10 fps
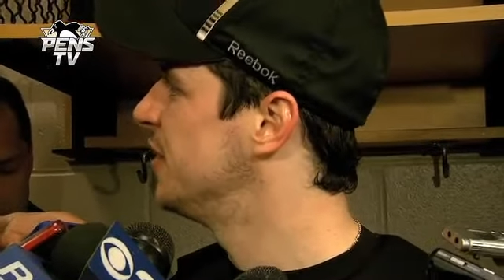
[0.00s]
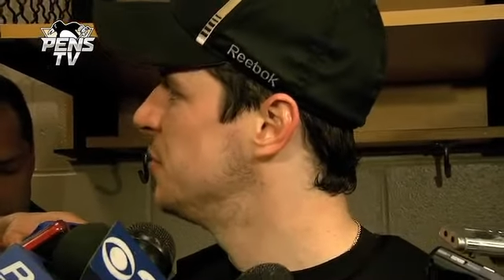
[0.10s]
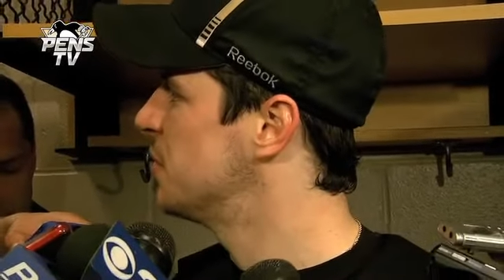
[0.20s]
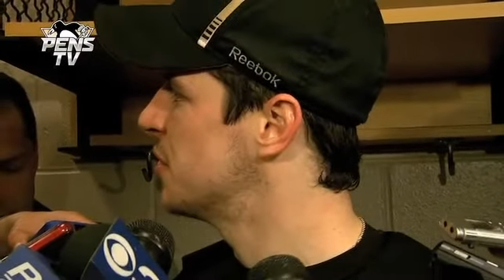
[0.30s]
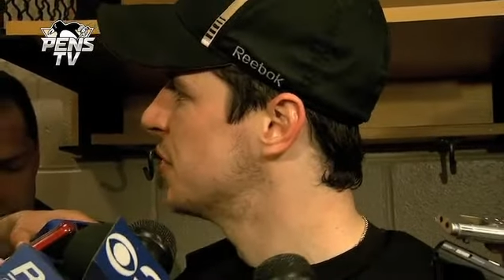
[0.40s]

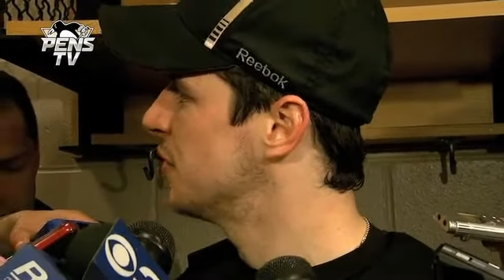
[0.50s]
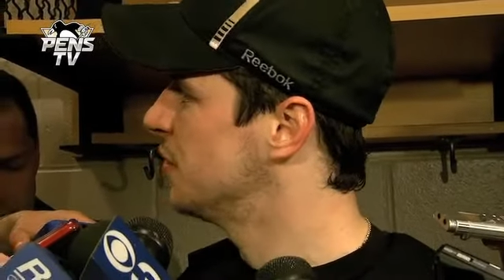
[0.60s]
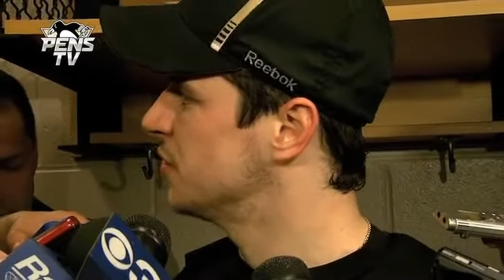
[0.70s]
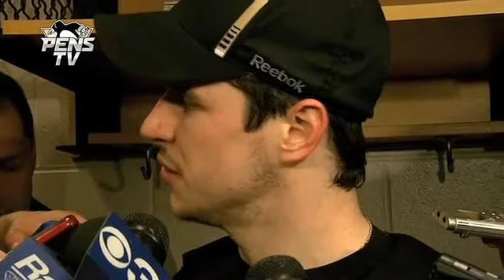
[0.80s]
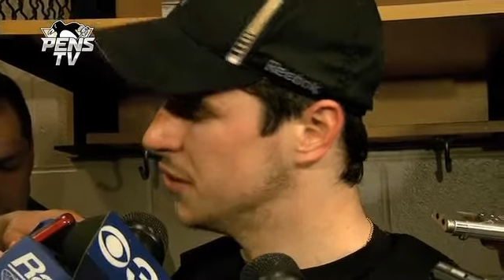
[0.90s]
The what about so you
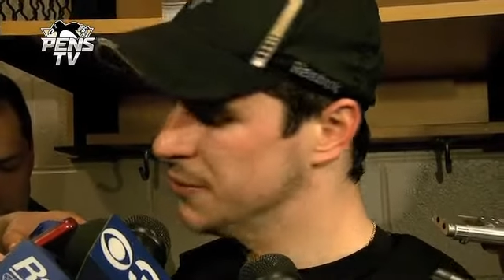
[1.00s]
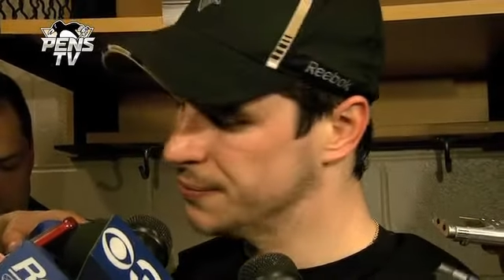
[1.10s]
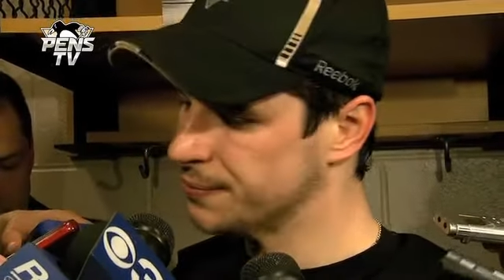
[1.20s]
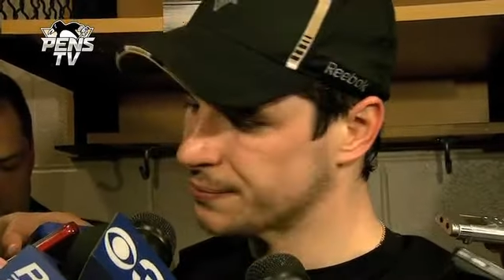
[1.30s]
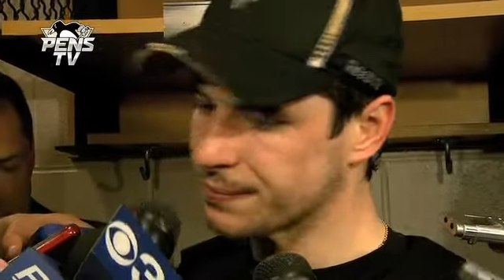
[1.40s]
close, said? So.
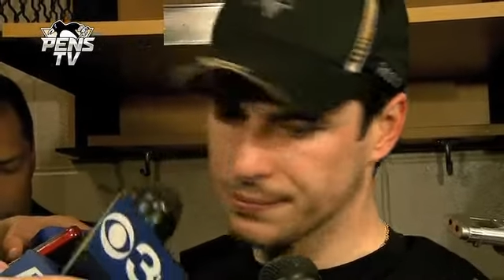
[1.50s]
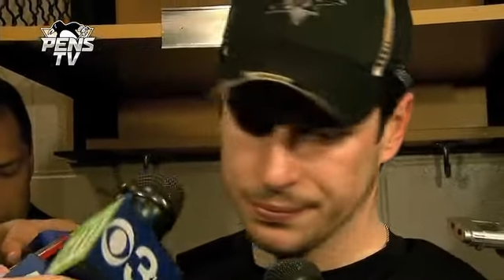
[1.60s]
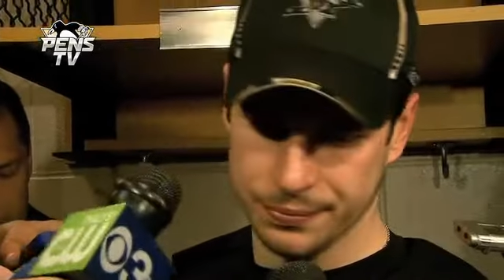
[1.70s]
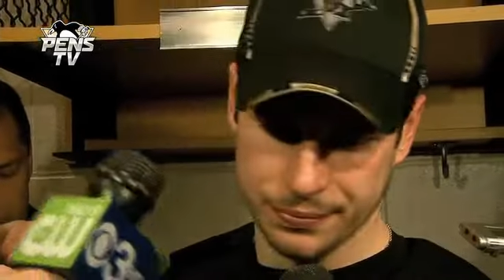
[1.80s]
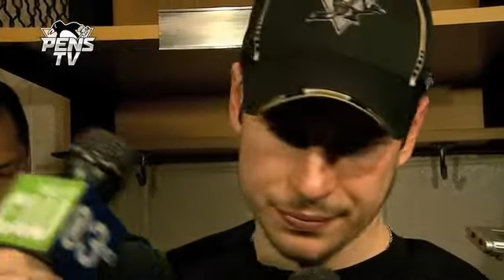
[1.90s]

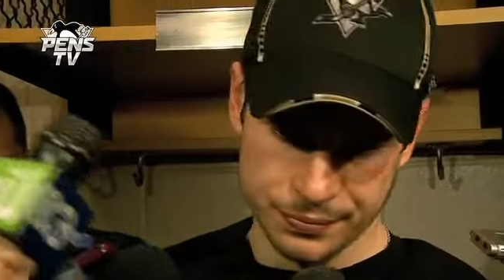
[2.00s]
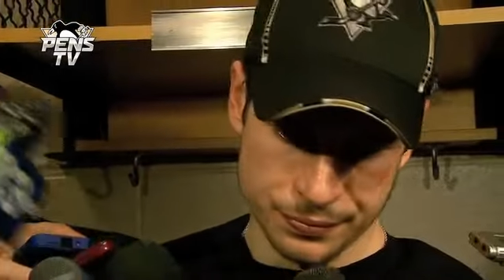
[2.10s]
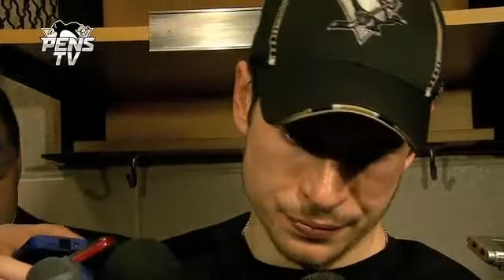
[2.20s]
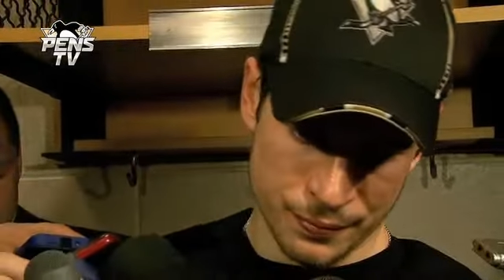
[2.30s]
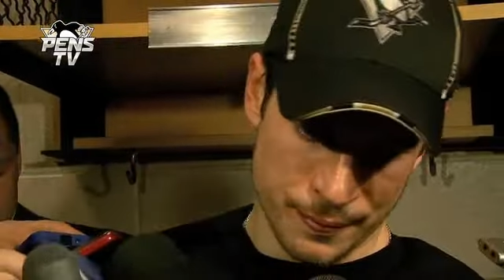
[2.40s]
What about you said you went